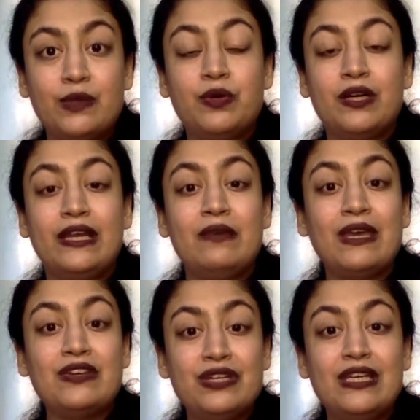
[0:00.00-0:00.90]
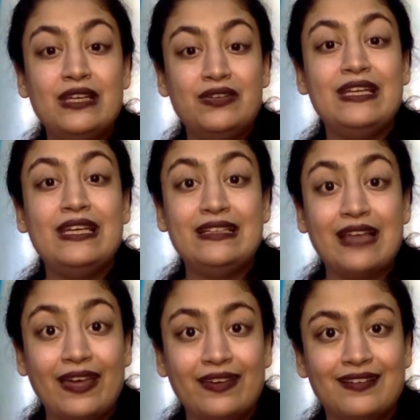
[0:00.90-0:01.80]
workday, we are really
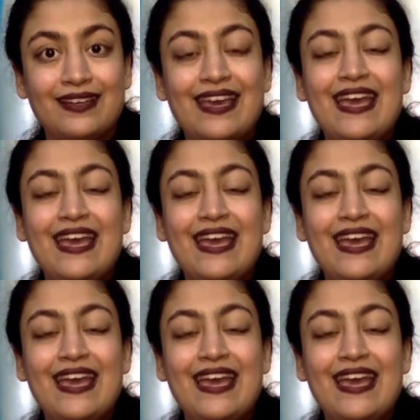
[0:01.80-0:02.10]
tired,